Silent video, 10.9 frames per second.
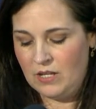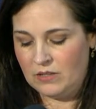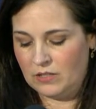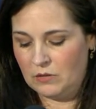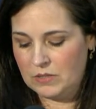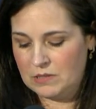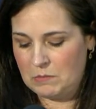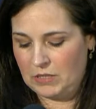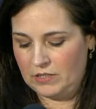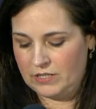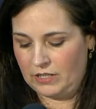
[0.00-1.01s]
the US
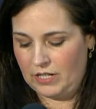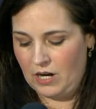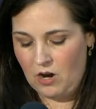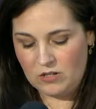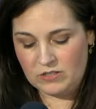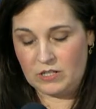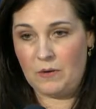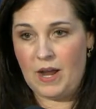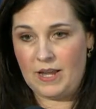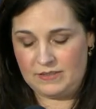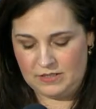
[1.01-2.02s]
military also
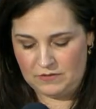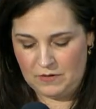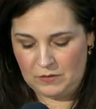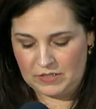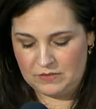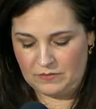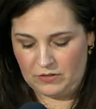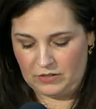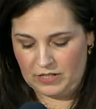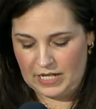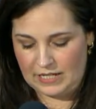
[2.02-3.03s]
has its focus
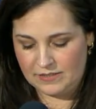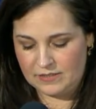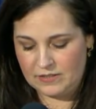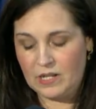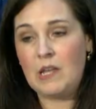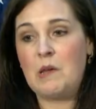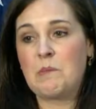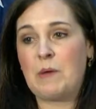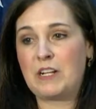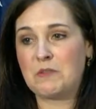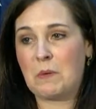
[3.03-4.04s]
further east,
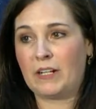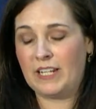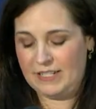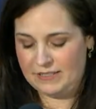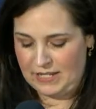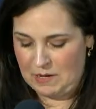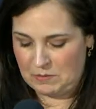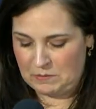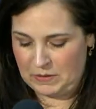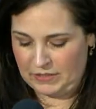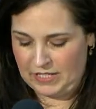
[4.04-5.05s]
benchmarking its
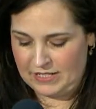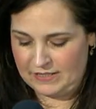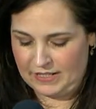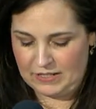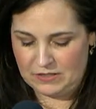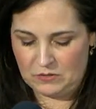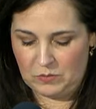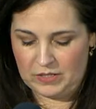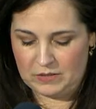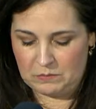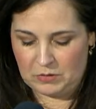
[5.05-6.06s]
capabilities against
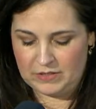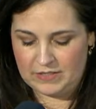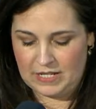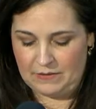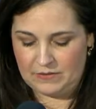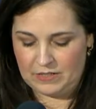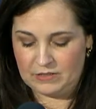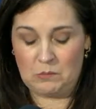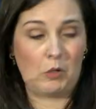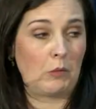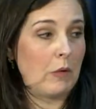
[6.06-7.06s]
what it perceives as
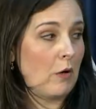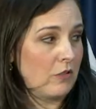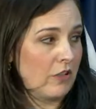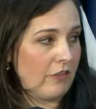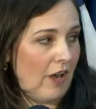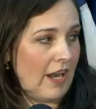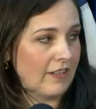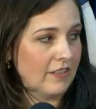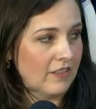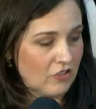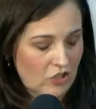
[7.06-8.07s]
a more potent
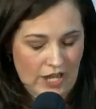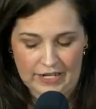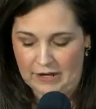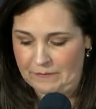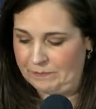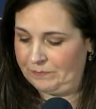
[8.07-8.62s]
threat, China.